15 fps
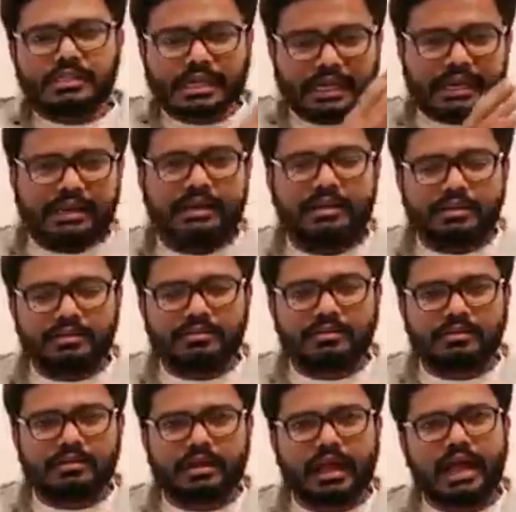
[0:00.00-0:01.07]
screening,
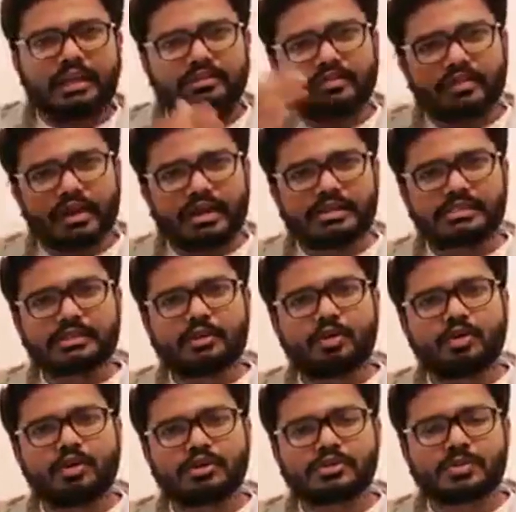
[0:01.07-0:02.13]
as well as
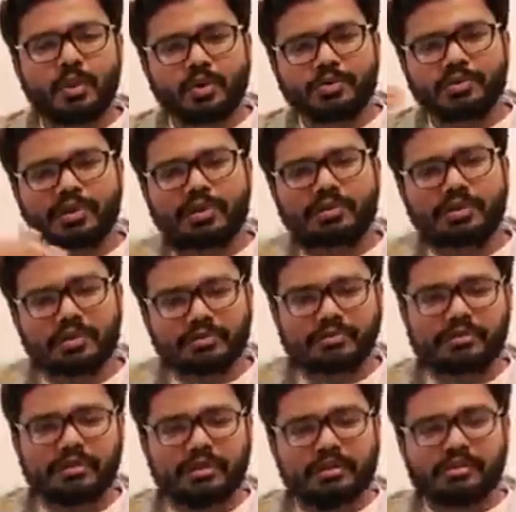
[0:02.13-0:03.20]
glucose monitoring
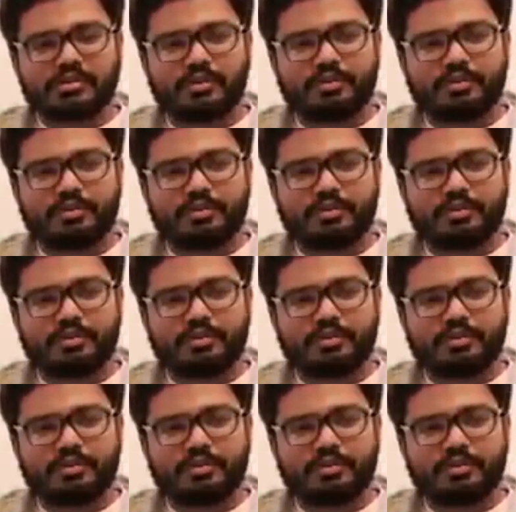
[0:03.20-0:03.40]
tests.